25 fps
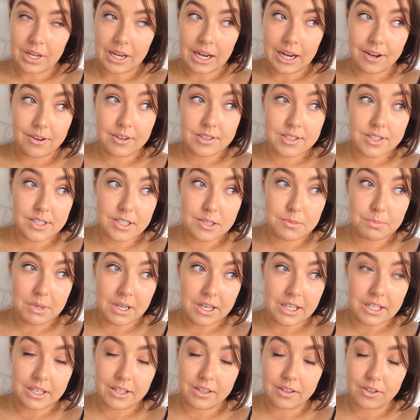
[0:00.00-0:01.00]
Harrison's
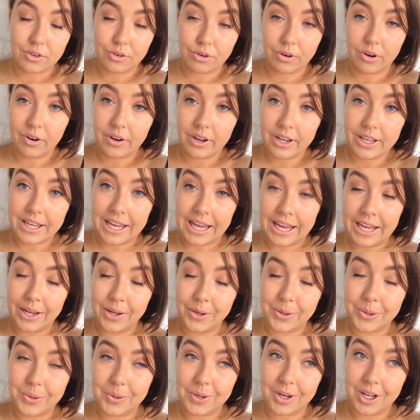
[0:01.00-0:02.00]
been
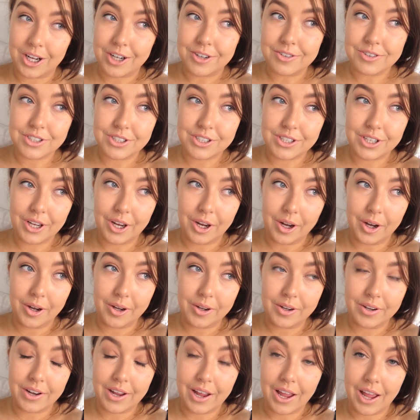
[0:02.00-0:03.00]
crying all
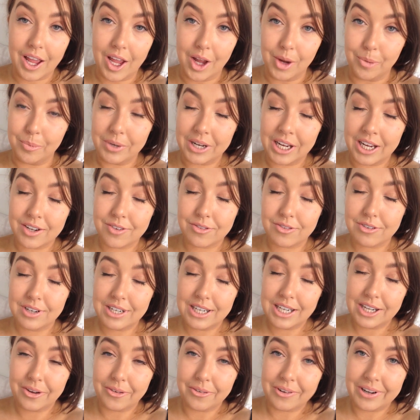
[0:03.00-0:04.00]
afternoon. We had a
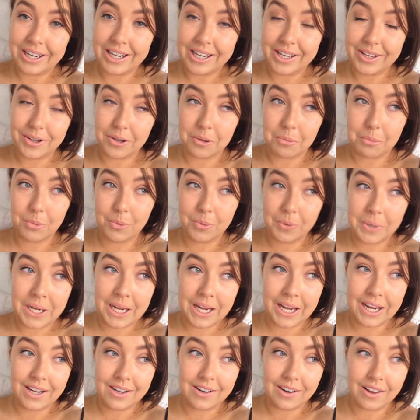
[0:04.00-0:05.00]
really, really good
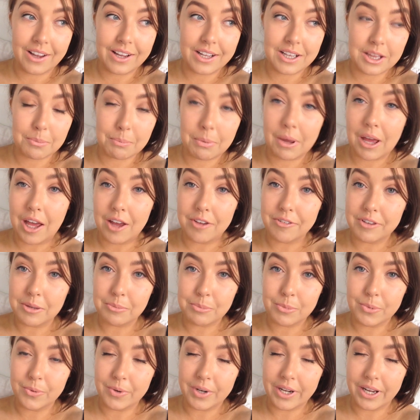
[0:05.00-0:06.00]
morning, like the
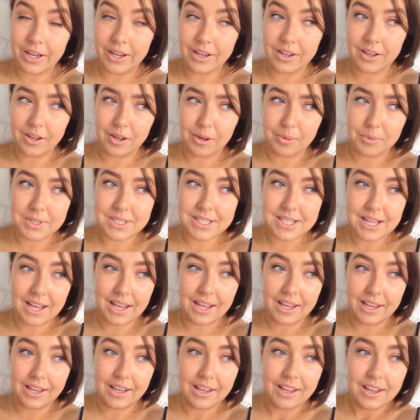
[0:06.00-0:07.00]
perfect morning I would
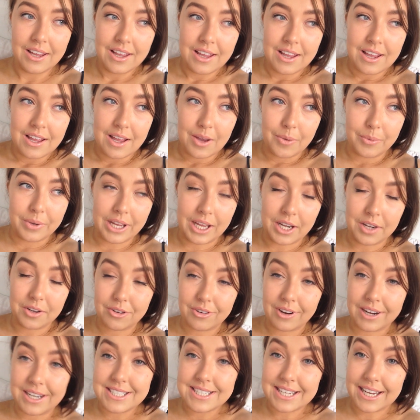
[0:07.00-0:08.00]
say. We had a
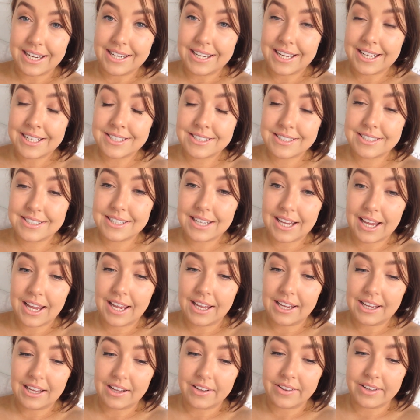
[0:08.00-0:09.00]
great day
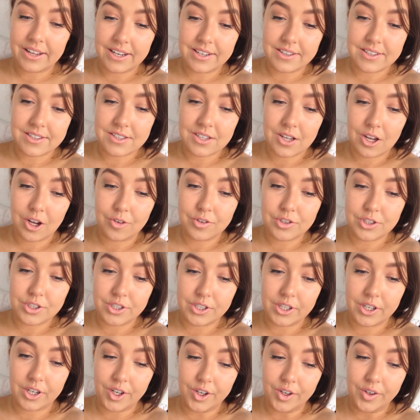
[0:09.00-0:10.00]
yesterday and then this
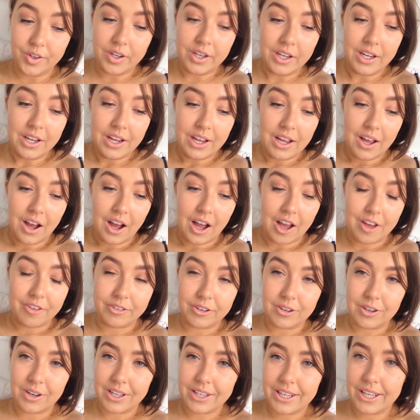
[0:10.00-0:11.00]
afternoon I
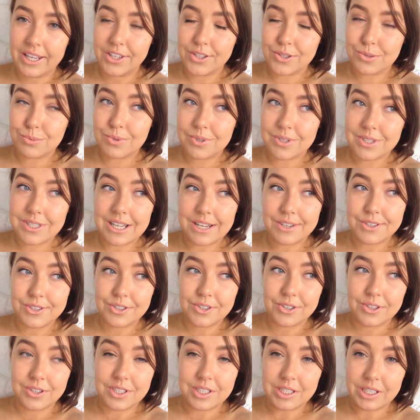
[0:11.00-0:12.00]
feel like he just wants that
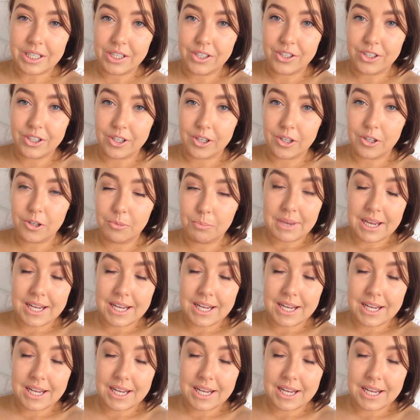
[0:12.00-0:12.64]
to continue.